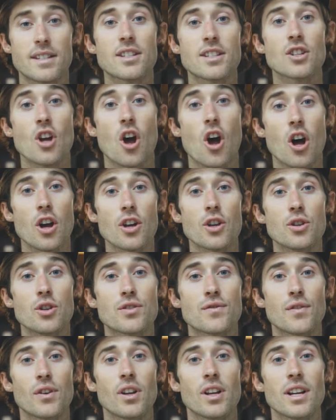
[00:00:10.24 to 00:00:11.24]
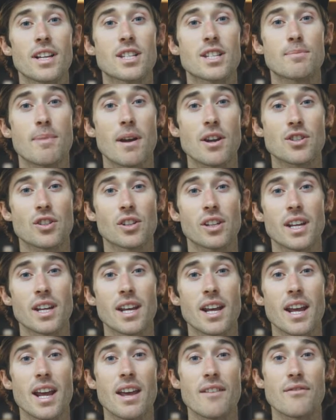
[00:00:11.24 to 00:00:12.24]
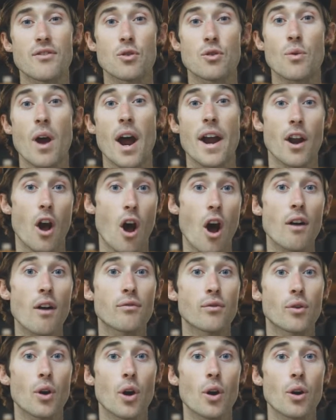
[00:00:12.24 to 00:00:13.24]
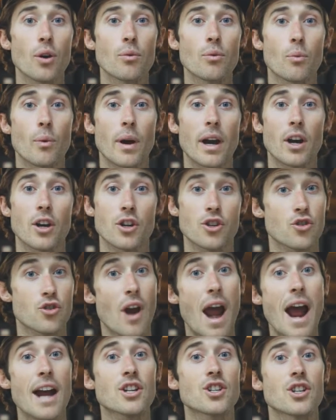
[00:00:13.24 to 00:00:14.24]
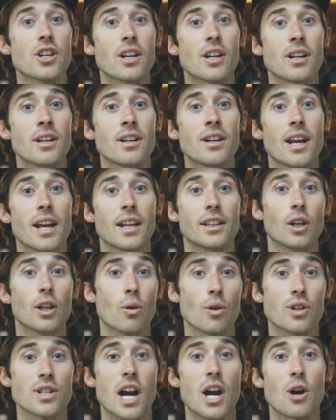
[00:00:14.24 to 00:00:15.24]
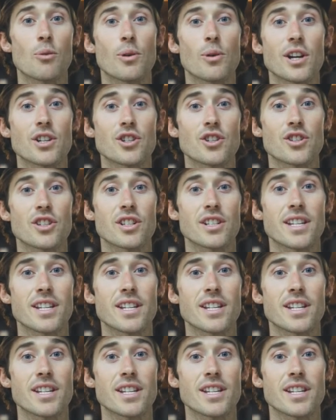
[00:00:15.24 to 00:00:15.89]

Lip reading: is all useful, especially if you ride off-road where traction and lower tire pressures is